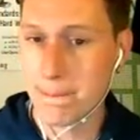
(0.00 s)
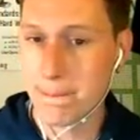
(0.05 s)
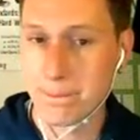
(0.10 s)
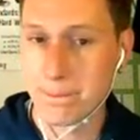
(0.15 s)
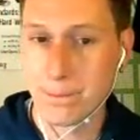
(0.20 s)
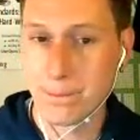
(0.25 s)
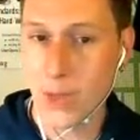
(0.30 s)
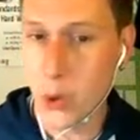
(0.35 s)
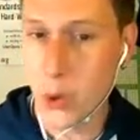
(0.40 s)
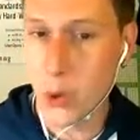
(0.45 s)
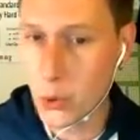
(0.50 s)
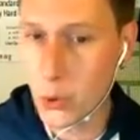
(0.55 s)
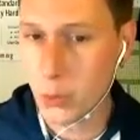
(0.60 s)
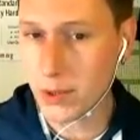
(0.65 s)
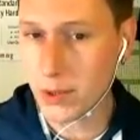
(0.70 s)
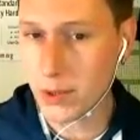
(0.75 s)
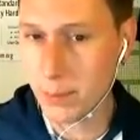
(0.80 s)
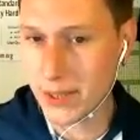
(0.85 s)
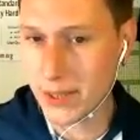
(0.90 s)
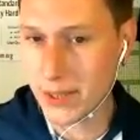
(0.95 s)
who will be
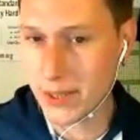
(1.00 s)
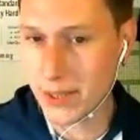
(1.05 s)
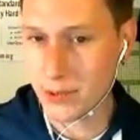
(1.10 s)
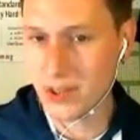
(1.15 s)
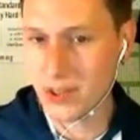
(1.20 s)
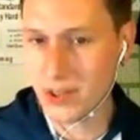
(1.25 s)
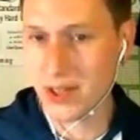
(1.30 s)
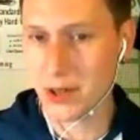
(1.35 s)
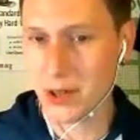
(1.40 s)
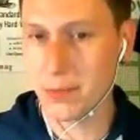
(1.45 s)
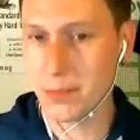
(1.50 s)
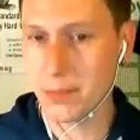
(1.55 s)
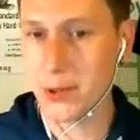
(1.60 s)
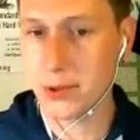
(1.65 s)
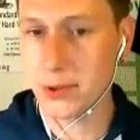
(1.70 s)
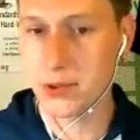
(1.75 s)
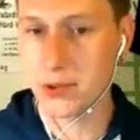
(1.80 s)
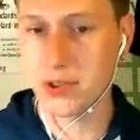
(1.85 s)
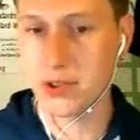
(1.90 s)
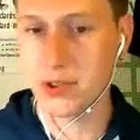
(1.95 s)
using your Moodle
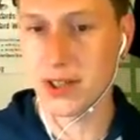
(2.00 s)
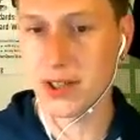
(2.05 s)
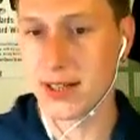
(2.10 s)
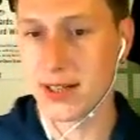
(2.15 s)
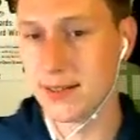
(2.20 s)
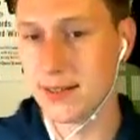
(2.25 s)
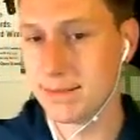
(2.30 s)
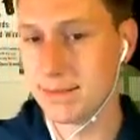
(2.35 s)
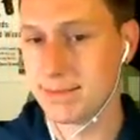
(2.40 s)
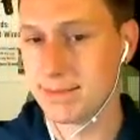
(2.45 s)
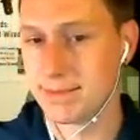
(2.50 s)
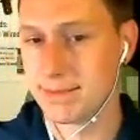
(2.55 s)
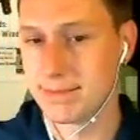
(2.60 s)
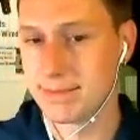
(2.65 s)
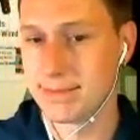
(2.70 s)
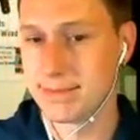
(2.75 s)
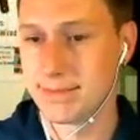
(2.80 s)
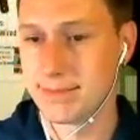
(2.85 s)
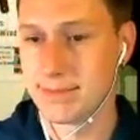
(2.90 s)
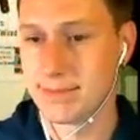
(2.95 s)
site?
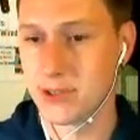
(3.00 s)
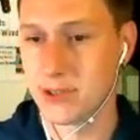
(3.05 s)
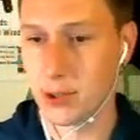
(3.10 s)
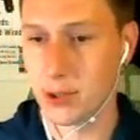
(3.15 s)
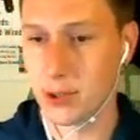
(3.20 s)
So